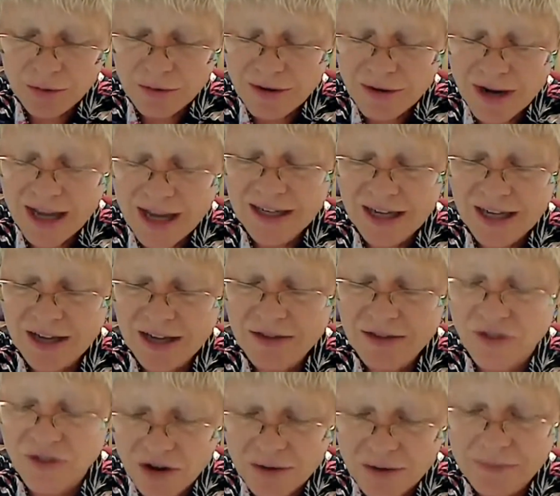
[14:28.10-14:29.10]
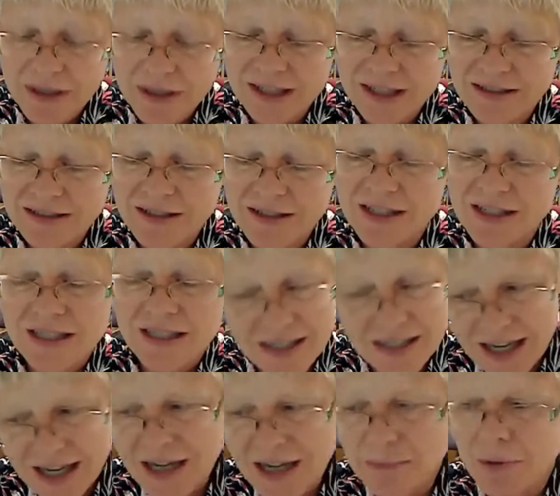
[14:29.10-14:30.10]
create a
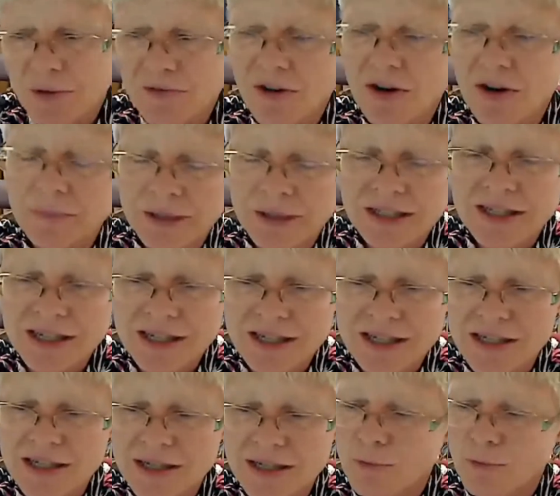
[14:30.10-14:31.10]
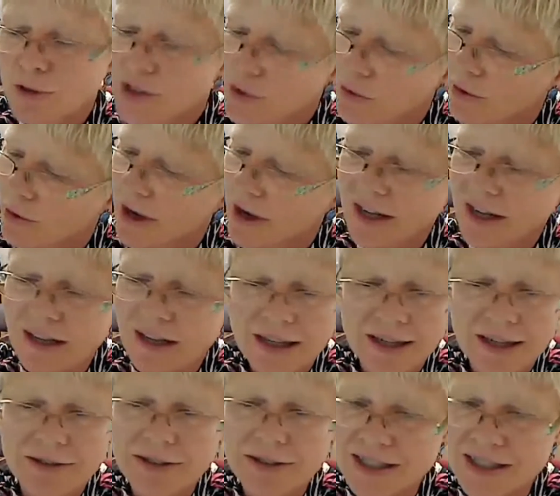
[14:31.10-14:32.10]
sustainable farming system was quite
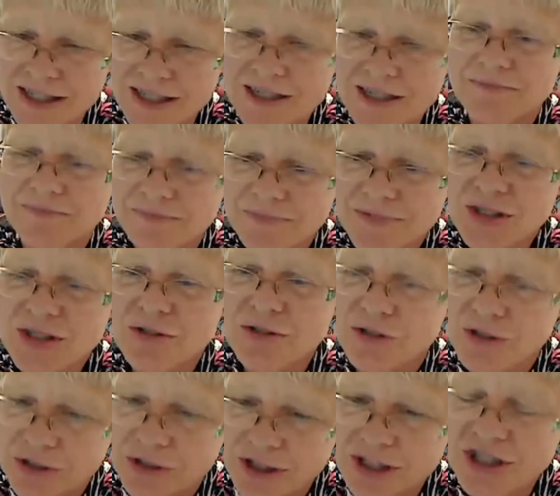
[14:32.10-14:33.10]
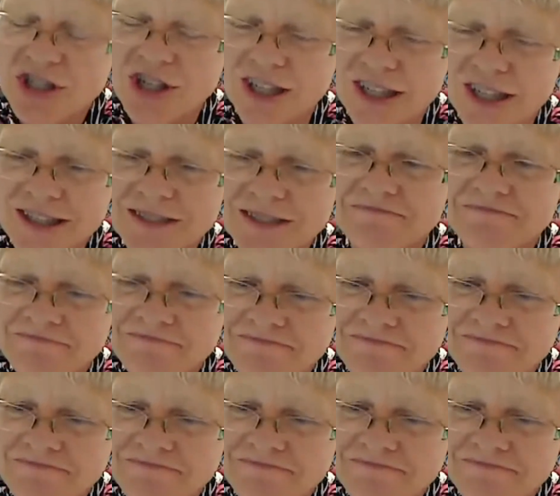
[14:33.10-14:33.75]
hilarious. So Dirty Chick.